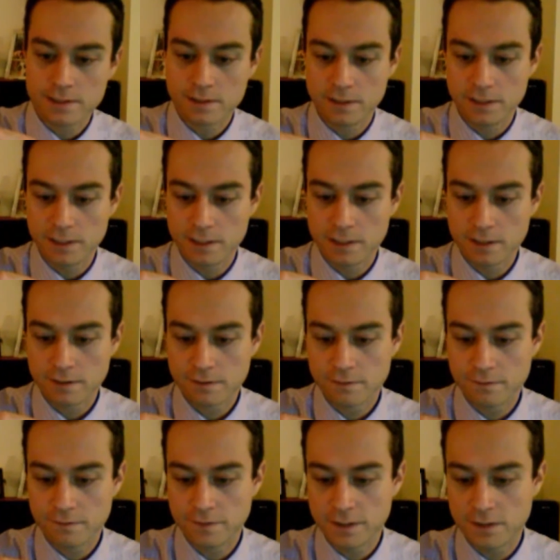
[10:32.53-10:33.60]
the
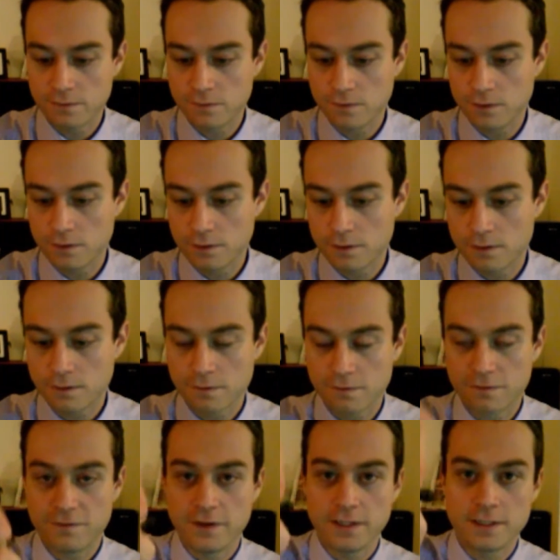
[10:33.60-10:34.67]
Vetiver
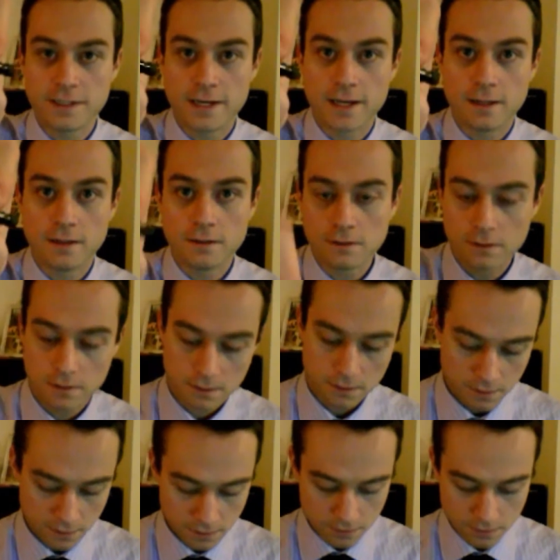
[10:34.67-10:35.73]
Fatale.
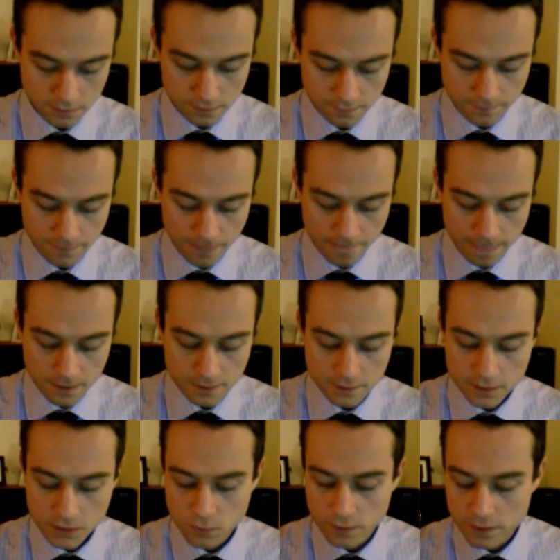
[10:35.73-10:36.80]

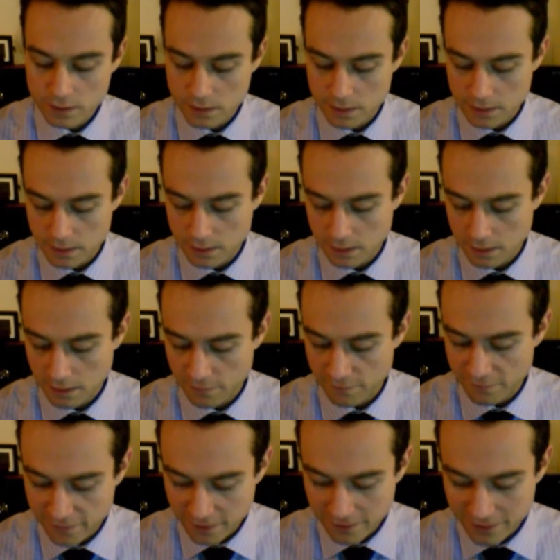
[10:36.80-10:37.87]
This one is
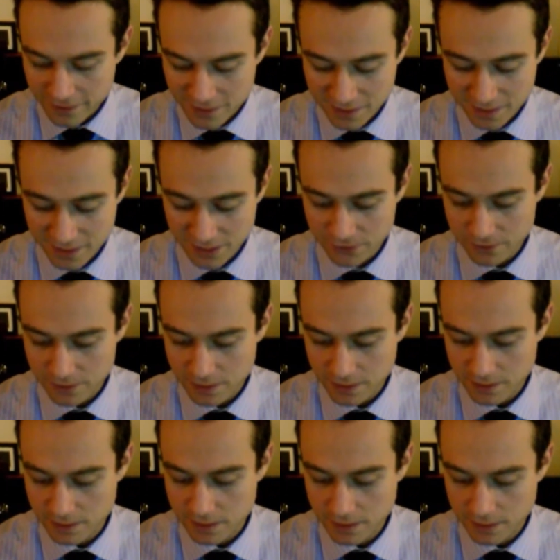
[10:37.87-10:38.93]
very
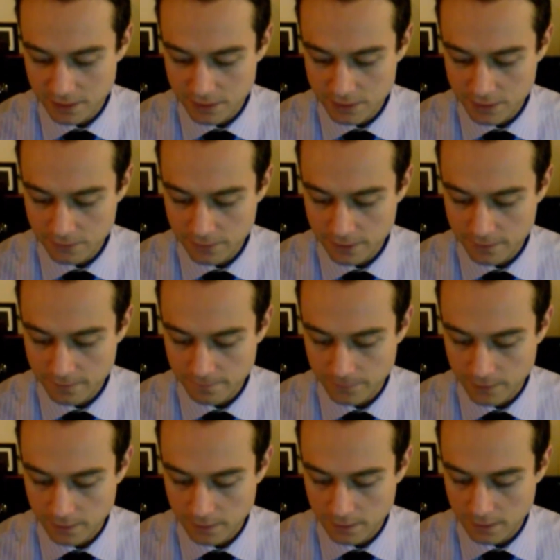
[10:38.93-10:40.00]
citrusy scent to it,
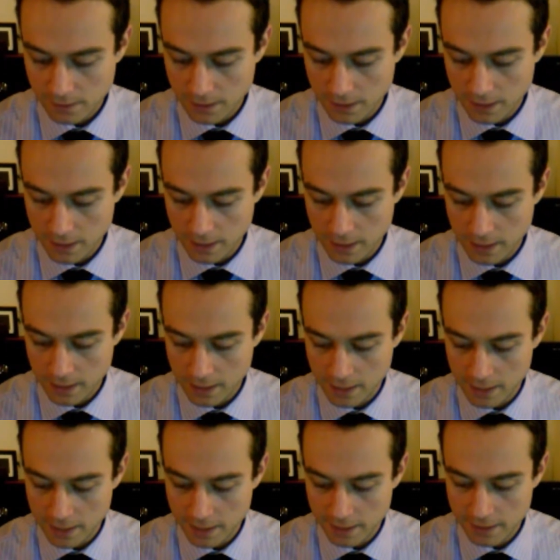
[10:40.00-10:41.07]

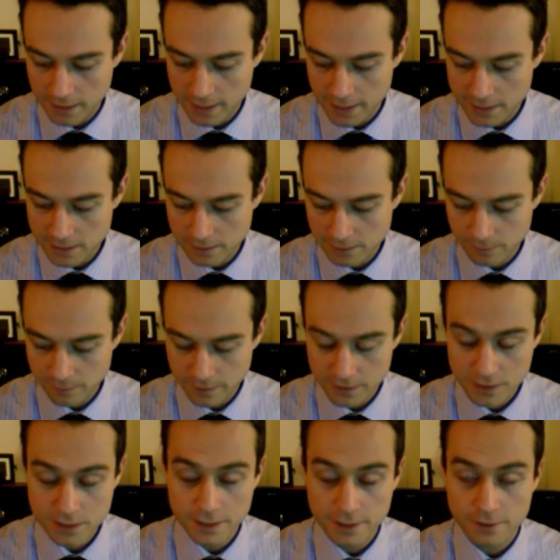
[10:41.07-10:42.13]
and it has a little bit of
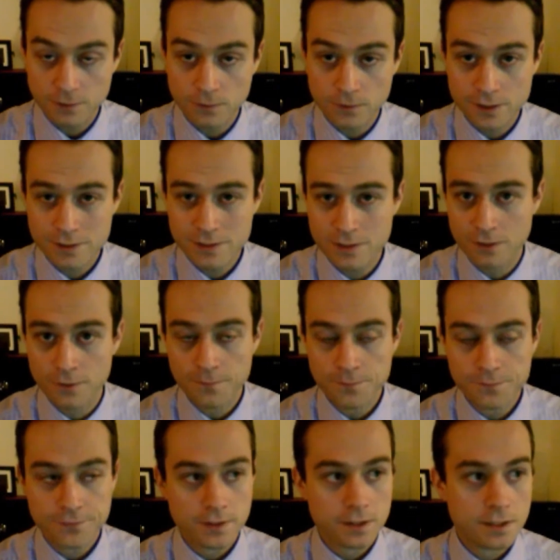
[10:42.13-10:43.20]
cedar wood, so
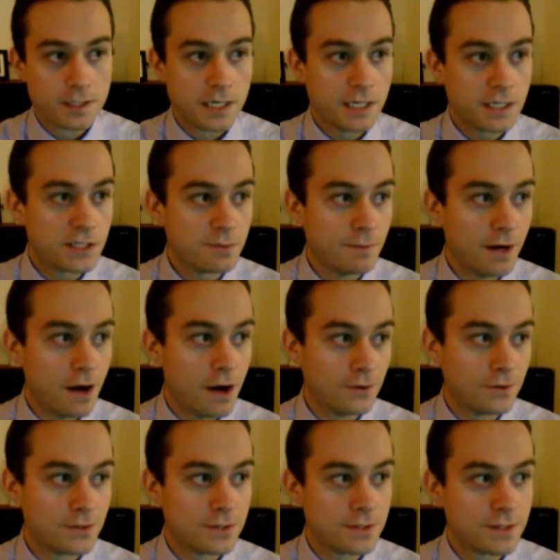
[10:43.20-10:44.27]
it
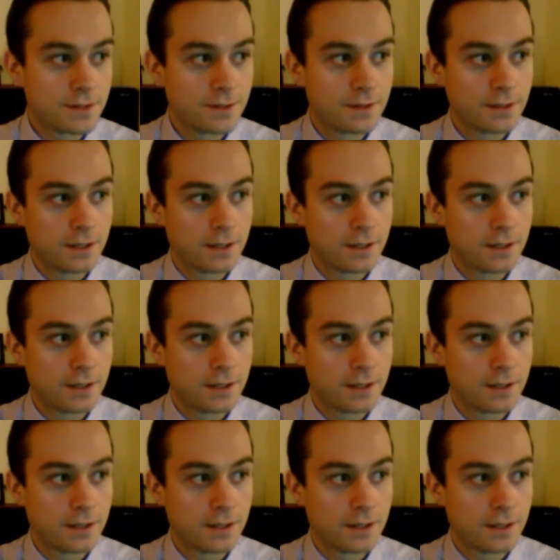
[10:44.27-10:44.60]
smells